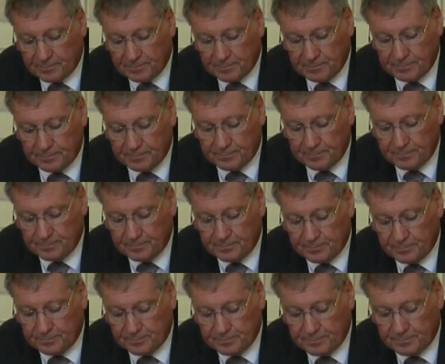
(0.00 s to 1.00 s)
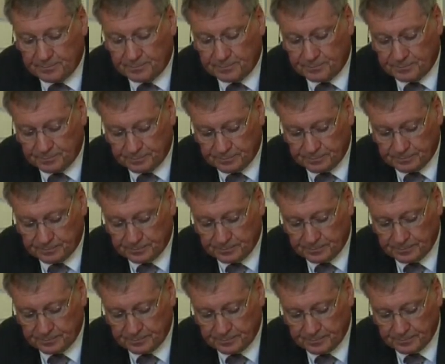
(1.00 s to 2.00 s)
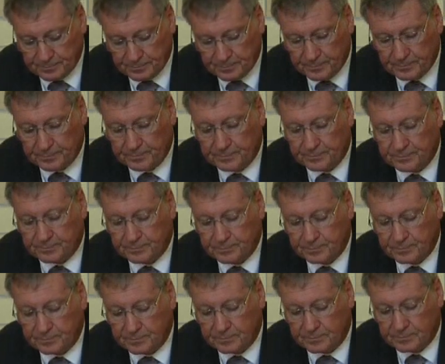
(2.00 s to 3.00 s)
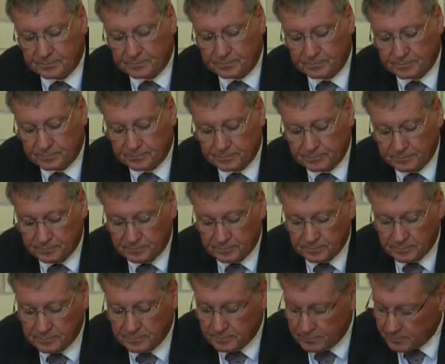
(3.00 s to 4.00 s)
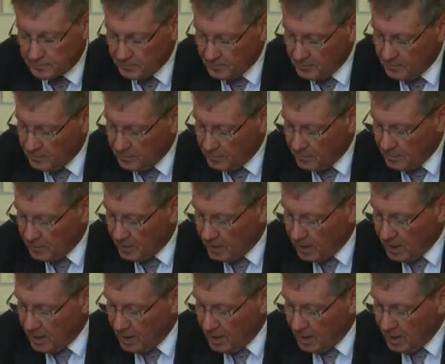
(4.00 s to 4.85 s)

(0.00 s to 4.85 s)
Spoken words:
Nobody speaks.